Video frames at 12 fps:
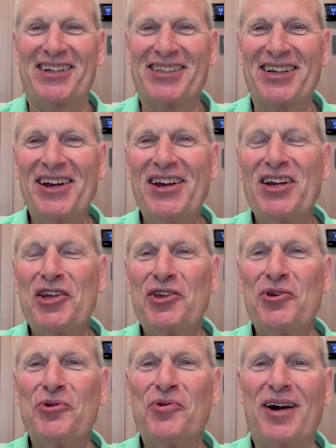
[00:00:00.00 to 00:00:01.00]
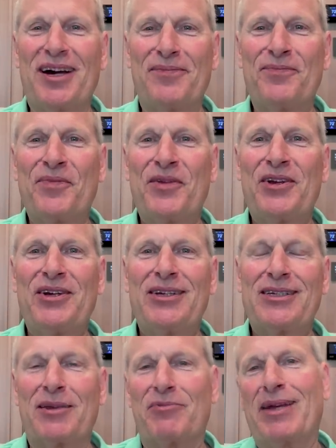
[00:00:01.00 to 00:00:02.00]
It's you. Uh,
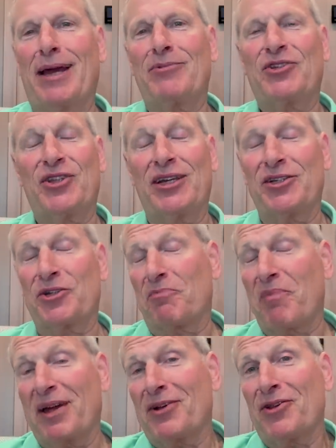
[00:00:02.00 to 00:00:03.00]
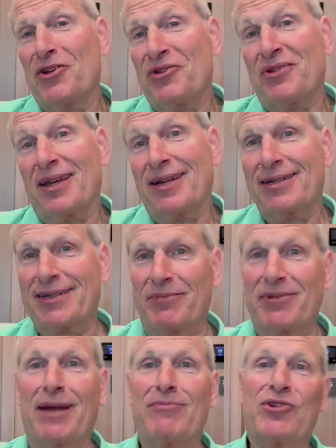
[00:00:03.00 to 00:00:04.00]
sometimes things are better than you think.
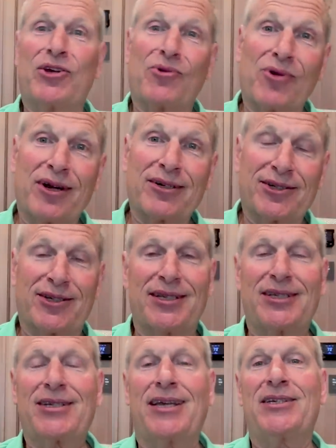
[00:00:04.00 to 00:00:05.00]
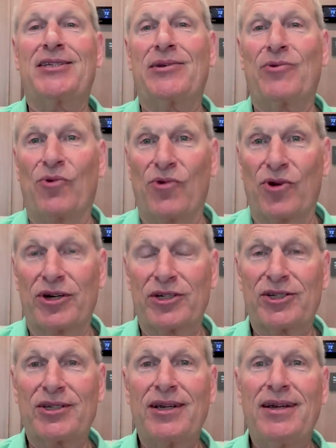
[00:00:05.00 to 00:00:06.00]
Sometimes they're worse. In this case, they were
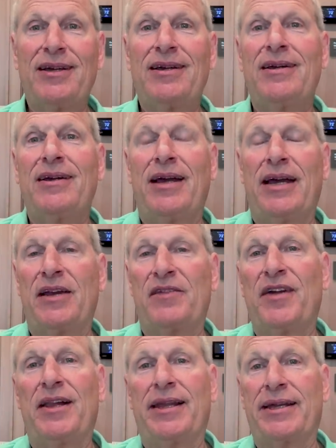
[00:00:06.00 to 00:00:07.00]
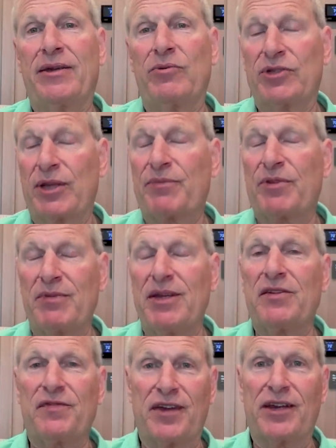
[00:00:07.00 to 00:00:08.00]
worse. And I felt like it was up to me
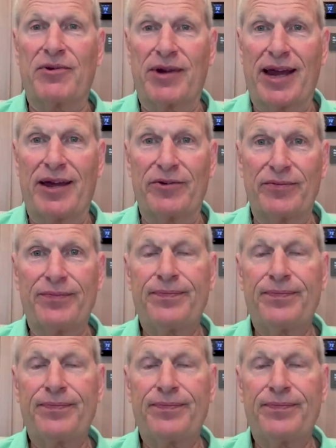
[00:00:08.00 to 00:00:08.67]
to figure it out.